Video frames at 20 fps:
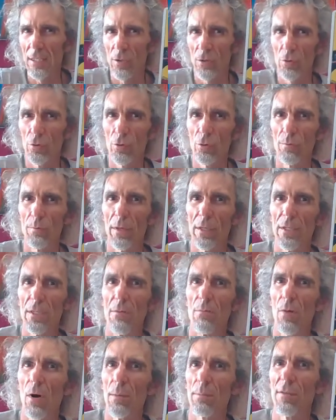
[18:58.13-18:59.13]
good, but
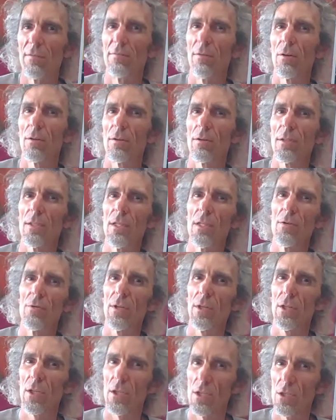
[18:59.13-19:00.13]
you might be
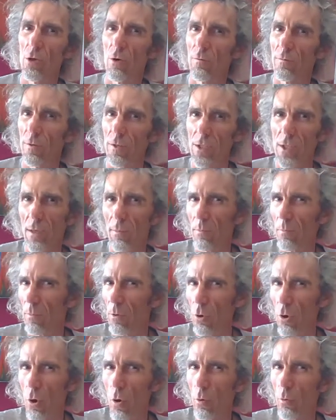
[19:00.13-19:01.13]
volunteering yourself for some
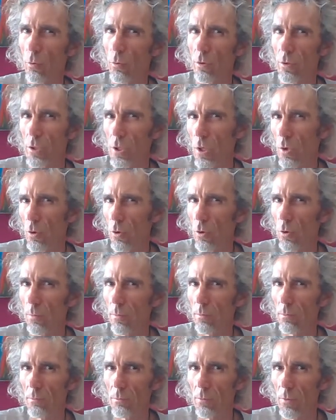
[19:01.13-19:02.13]

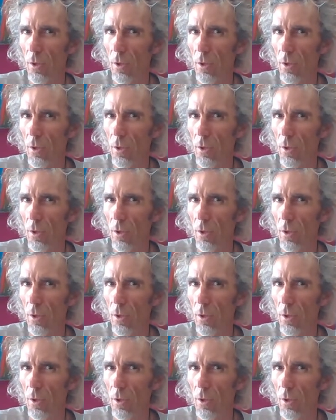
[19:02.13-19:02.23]
long-term